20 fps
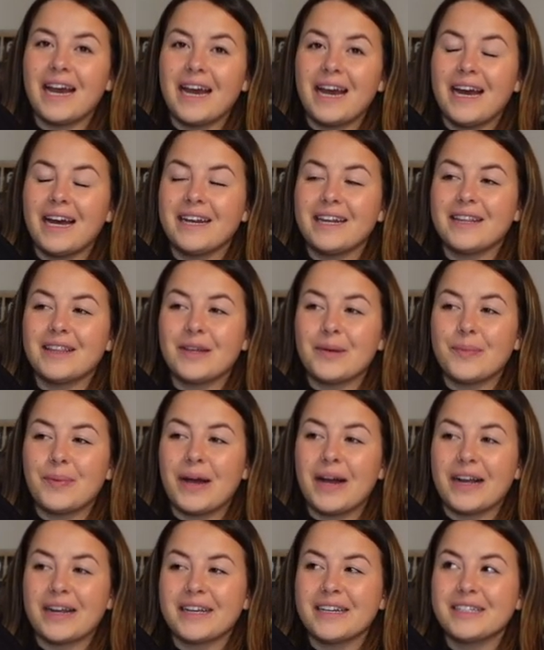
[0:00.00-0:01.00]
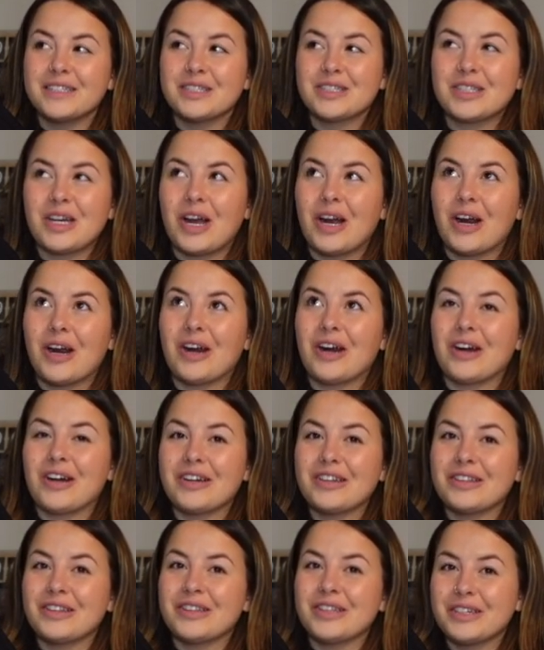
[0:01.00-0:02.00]
and the pockets
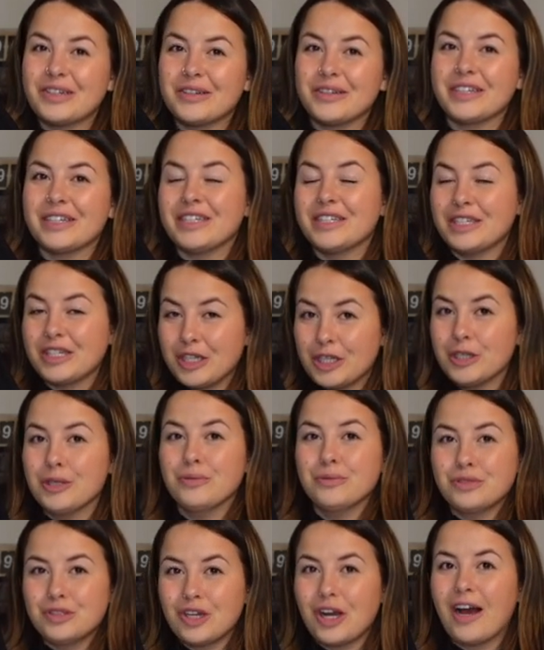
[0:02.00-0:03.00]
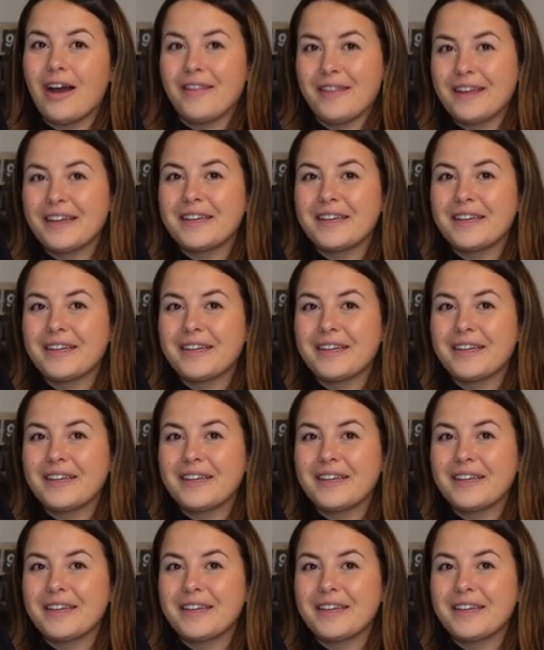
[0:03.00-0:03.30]
are literally huge on